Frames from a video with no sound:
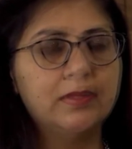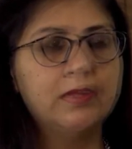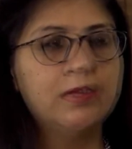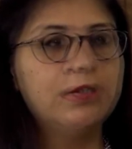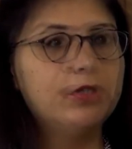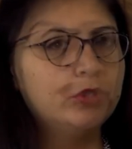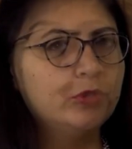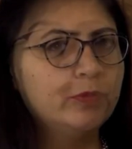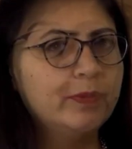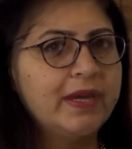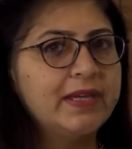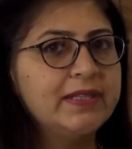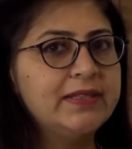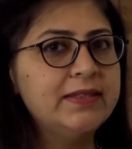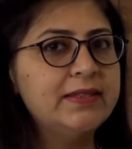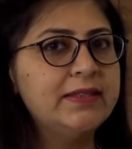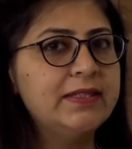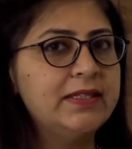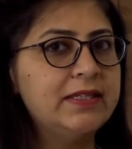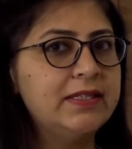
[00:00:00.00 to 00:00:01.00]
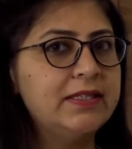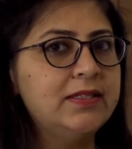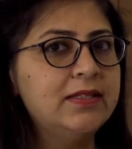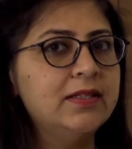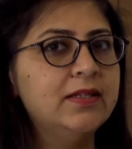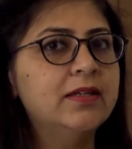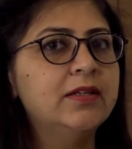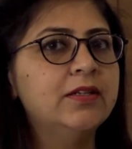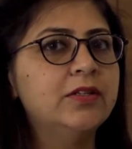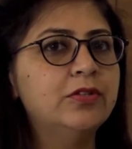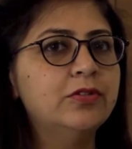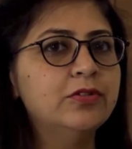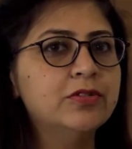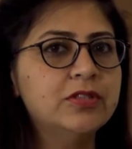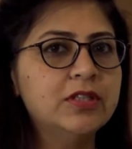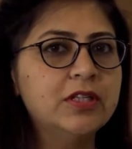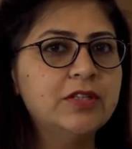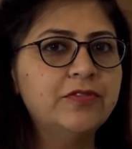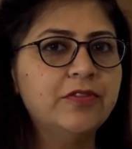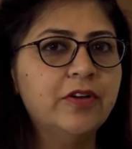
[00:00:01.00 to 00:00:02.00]
You might need to
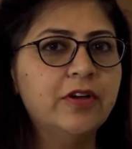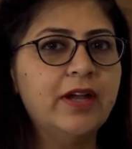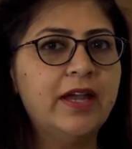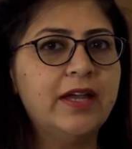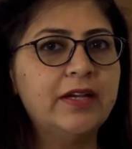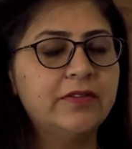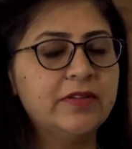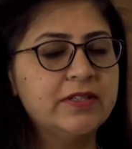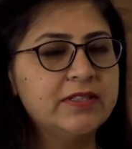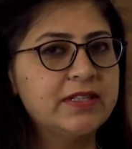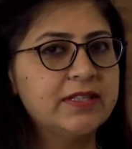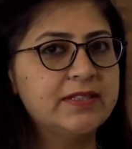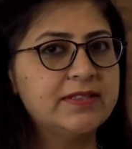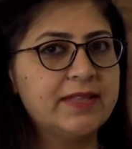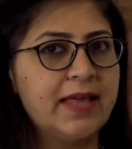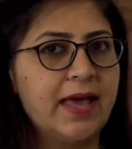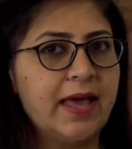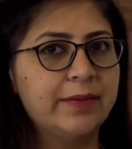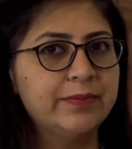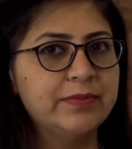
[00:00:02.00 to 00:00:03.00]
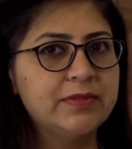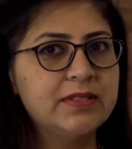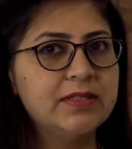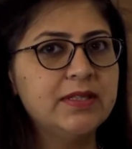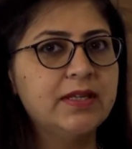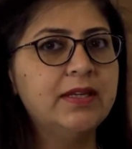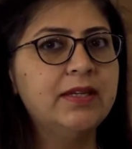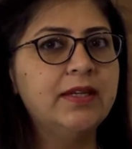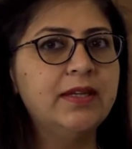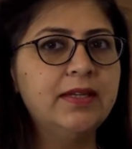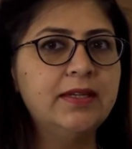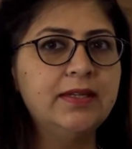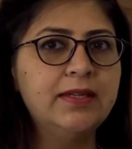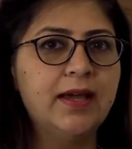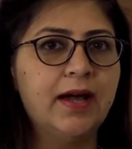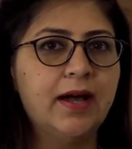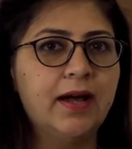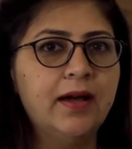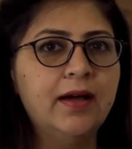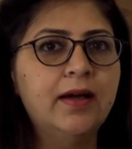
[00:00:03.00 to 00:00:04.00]
sit for entrance exams in
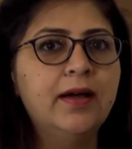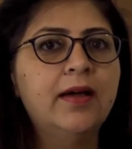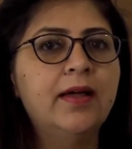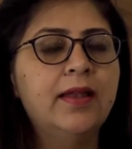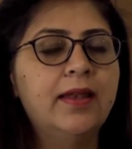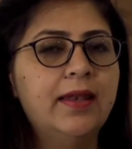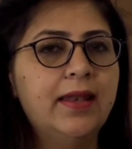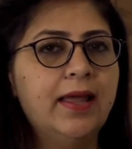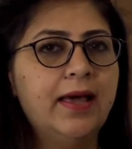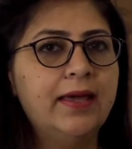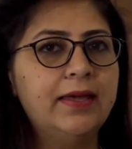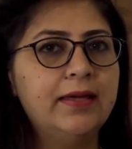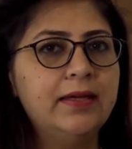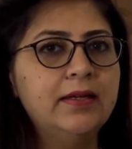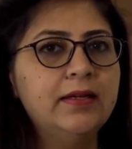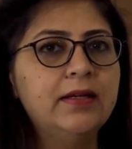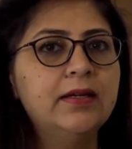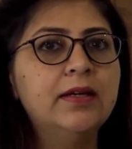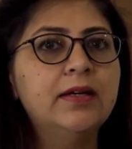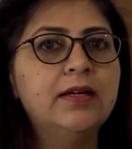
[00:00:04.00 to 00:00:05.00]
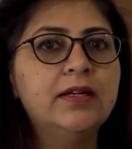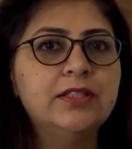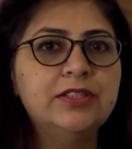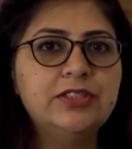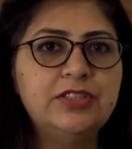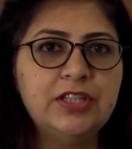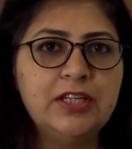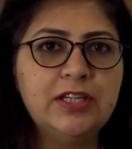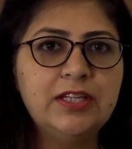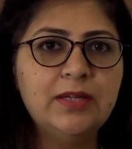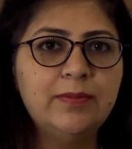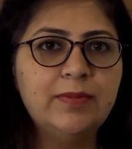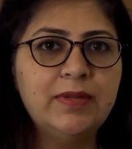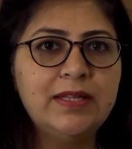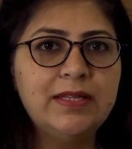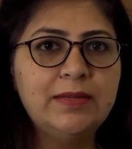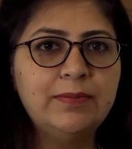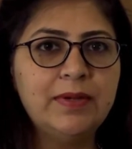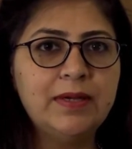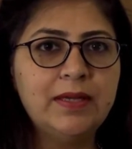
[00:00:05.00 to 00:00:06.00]
India like JEE
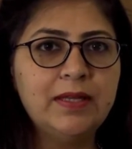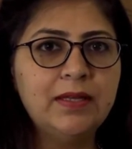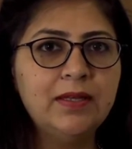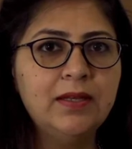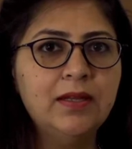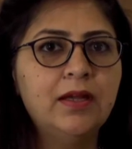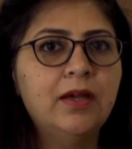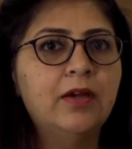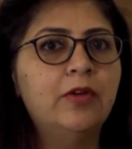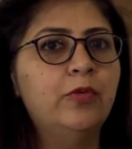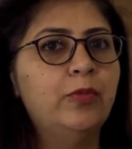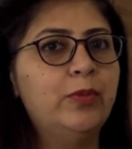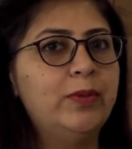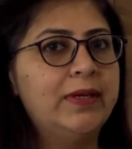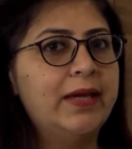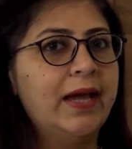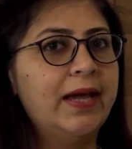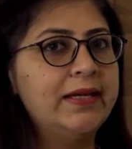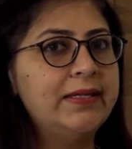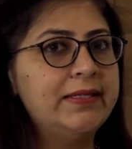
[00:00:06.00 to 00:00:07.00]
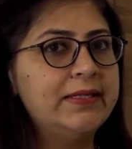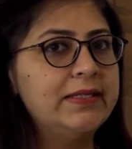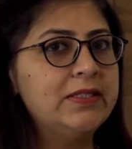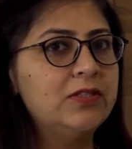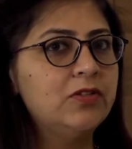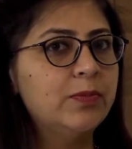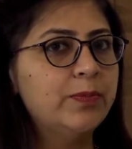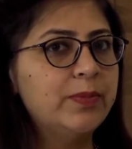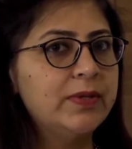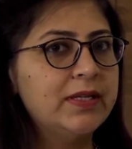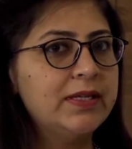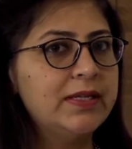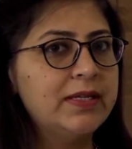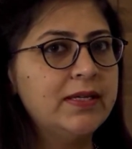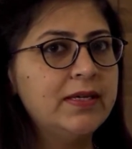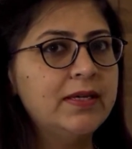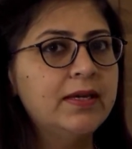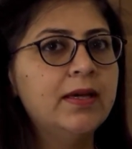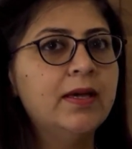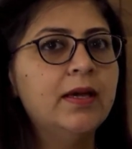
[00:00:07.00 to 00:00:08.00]
Main,
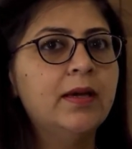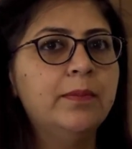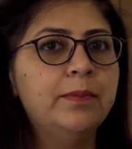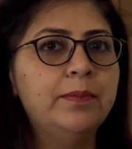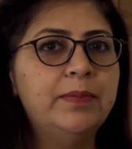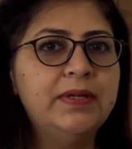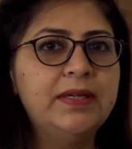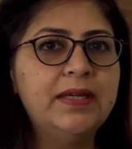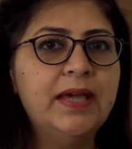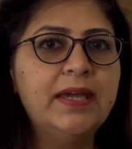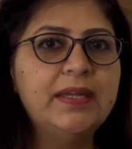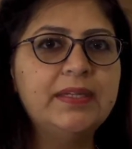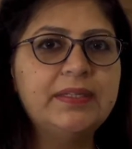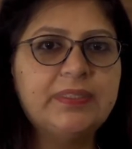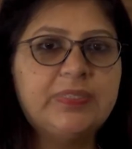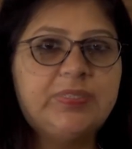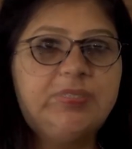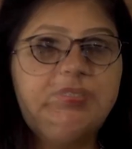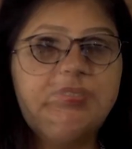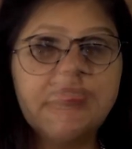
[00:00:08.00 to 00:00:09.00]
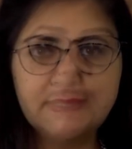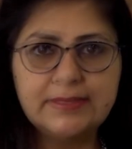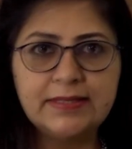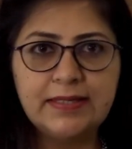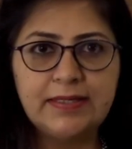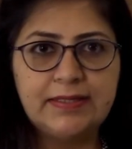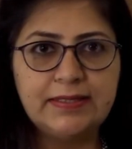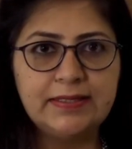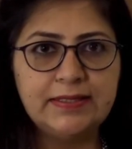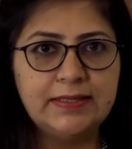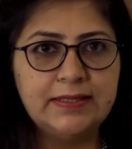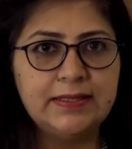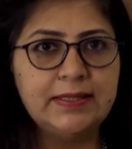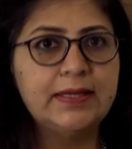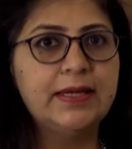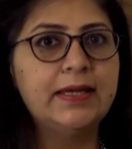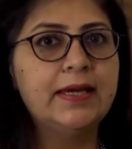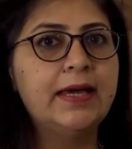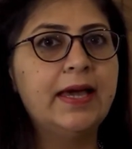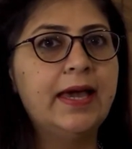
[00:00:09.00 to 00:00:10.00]
VITEEE, BITSAT,
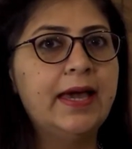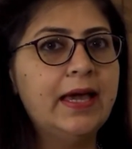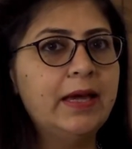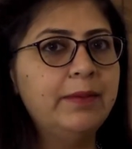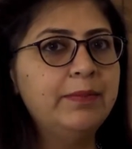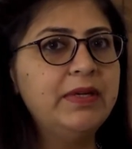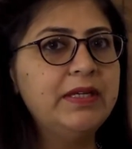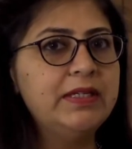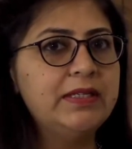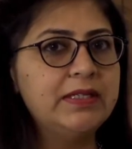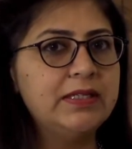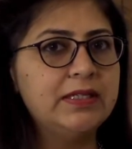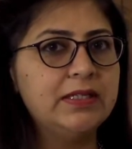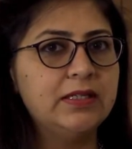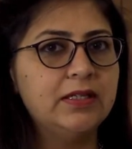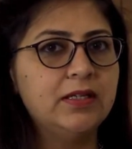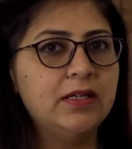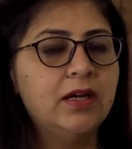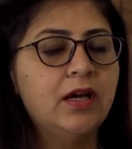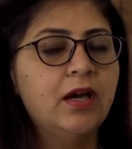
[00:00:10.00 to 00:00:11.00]
MET.